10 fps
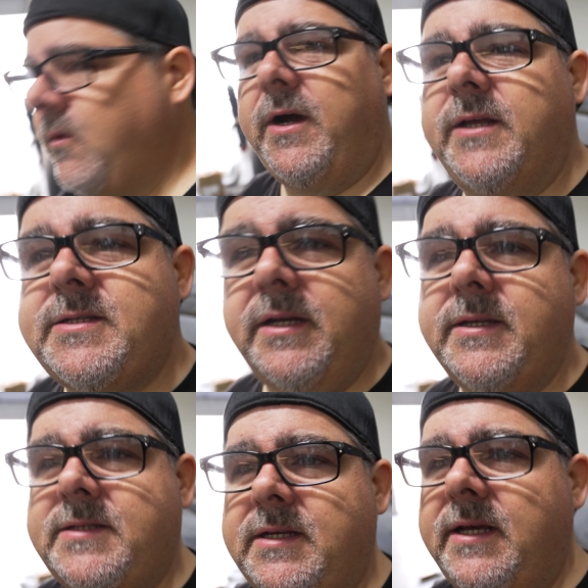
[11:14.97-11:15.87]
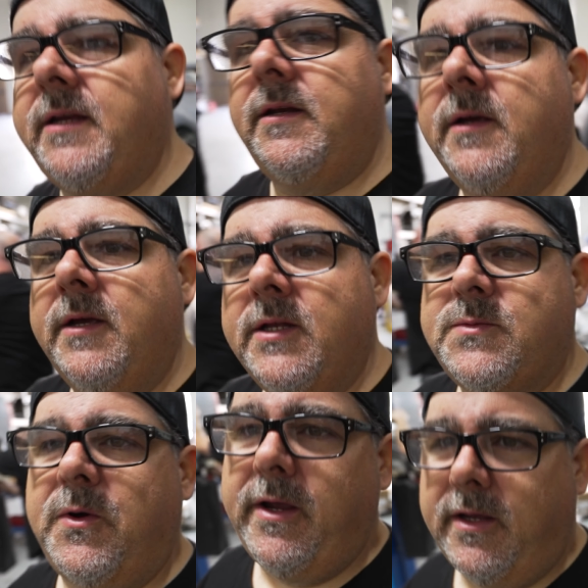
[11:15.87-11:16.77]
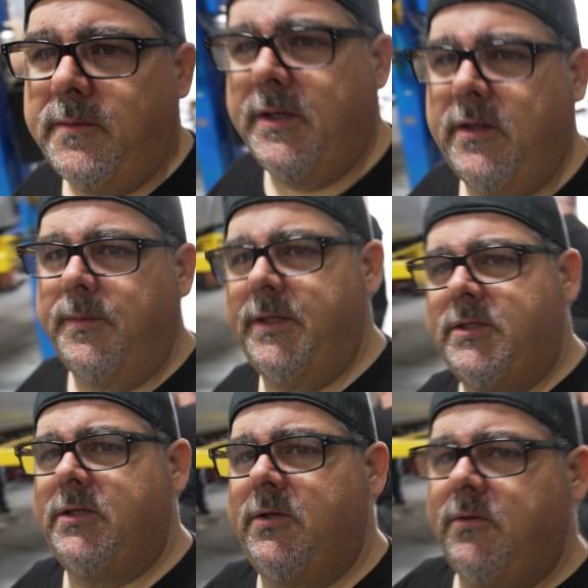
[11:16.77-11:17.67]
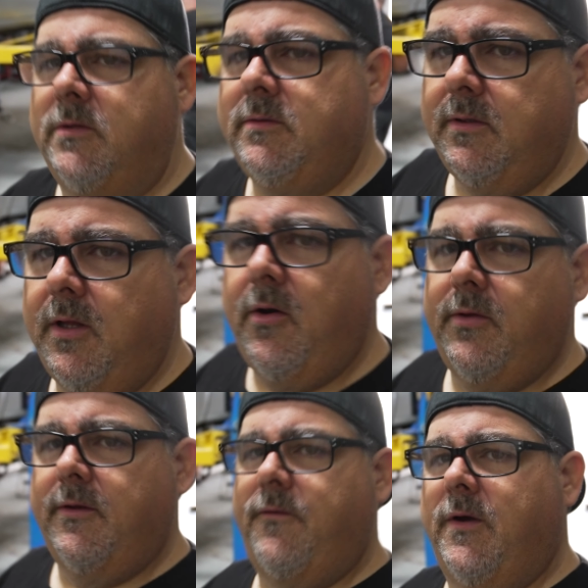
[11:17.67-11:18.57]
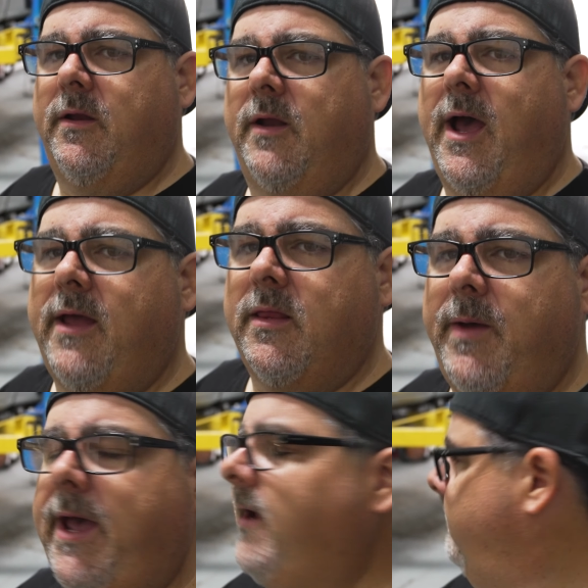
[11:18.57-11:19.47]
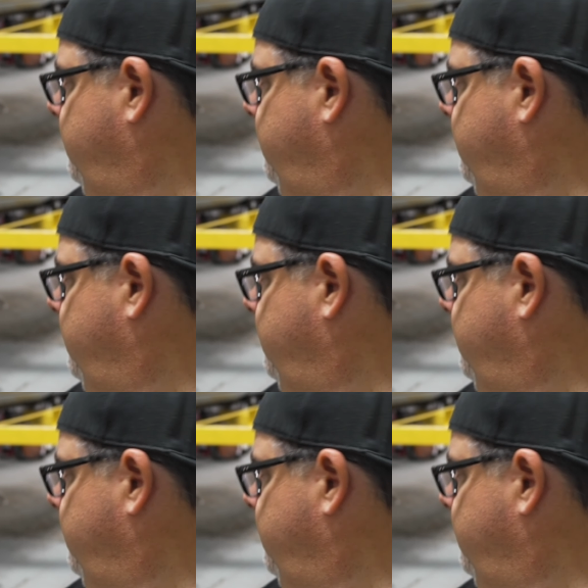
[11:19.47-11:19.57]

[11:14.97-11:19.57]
where it's gonna sit. It's probably gonna be a little bit too low in the front, high in the back.